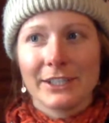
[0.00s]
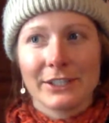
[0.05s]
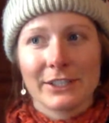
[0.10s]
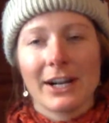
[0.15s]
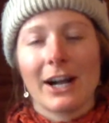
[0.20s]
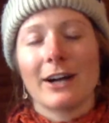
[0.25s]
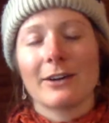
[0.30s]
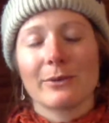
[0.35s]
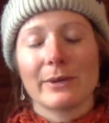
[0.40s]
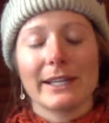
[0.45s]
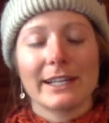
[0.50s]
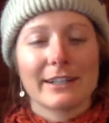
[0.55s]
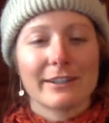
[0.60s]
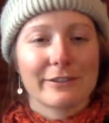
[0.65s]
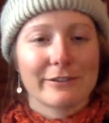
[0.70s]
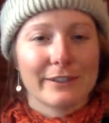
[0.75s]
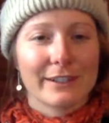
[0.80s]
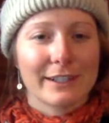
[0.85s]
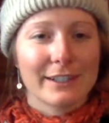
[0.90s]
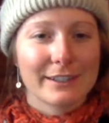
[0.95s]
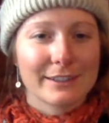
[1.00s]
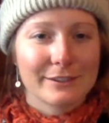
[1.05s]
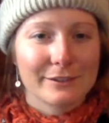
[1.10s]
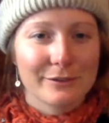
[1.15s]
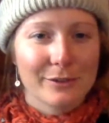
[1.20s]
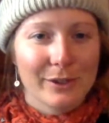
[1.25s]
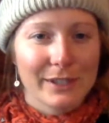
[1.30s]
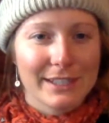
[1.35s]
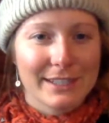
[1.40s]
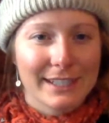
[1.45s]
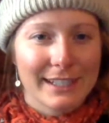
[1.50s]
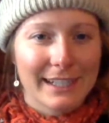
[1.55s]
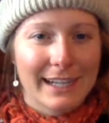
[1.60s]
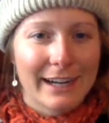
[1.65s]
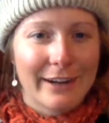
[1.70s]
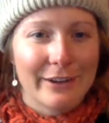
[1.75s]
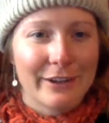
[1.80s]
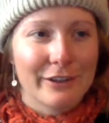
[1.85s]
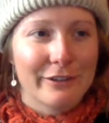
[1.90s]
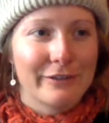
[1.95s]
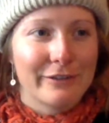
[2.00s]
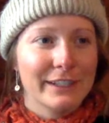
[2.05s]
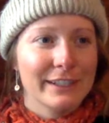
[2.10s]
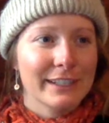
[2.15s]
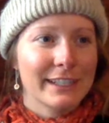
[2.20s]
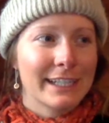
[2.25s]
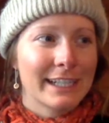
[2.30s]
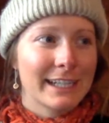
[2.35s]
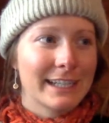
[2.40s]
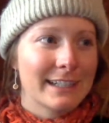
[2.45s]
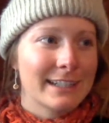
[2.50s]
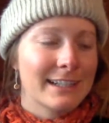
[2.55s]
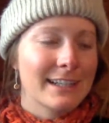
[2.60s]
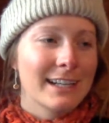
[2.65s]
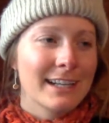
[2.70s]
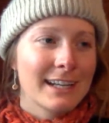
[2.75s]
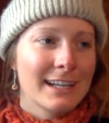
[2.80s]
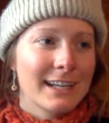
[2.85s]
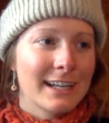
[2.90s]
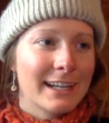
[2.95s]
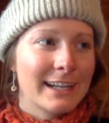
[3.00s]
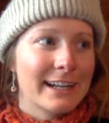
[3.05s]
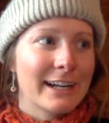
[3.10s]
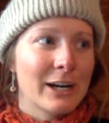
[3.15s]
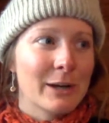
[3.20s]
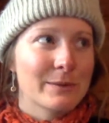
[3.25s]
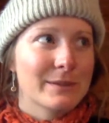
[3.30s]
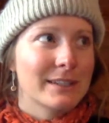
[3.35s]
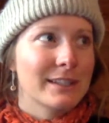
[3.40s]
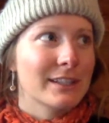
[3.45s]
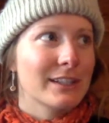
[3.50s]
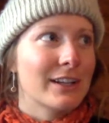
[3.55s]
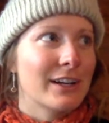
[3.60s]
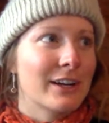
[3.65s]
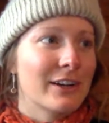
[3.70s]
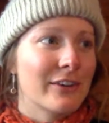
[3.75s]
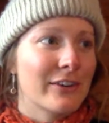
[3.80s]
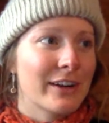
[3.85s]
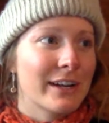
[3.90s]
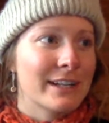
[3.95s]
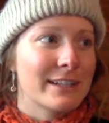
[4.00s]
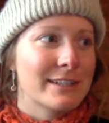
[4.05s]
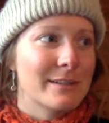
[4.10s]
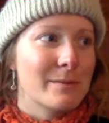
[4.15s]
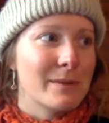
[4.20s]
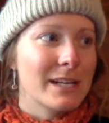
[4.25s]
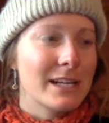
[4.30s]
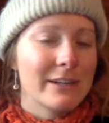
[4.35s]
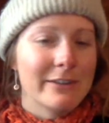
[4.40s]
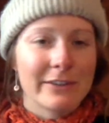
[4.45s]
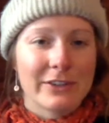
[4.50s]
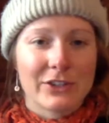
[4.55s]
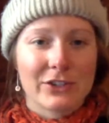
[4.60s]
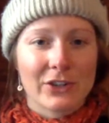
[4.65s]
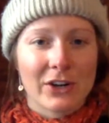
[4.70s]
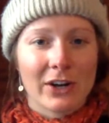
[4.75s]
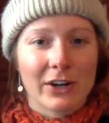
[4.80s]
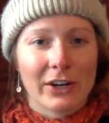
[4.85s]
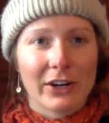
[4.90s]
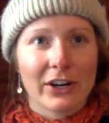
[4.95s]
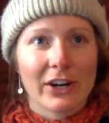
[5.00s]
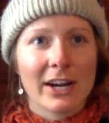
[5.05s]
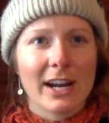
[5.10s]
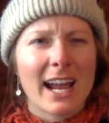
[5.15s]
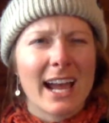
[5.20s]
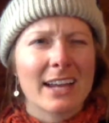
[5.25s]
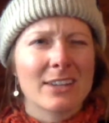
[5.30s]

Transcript: you're not weak for voicing how feeling, and it helps in the long run to be even stronger.